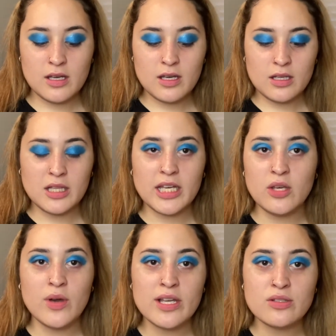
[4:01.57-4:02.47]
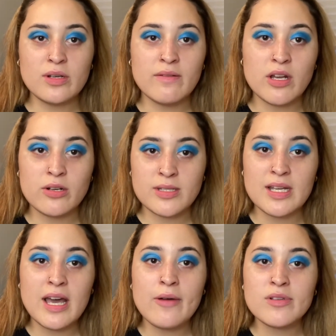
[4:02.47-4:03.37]
Like, you guys don't even understand.
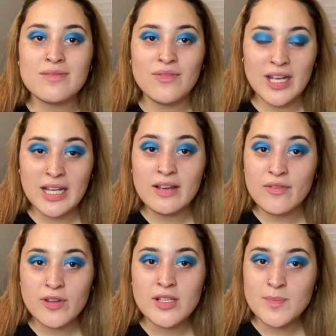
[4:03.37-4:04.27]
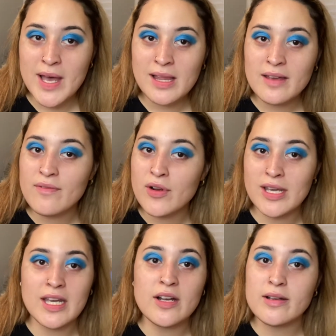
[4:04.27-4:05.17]
I was fiending for this palette for
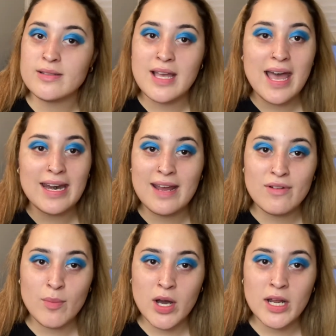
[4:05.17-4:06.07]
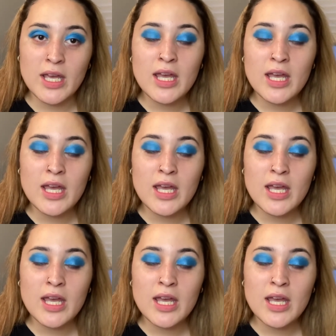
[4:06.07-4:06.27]
years. I never bought it.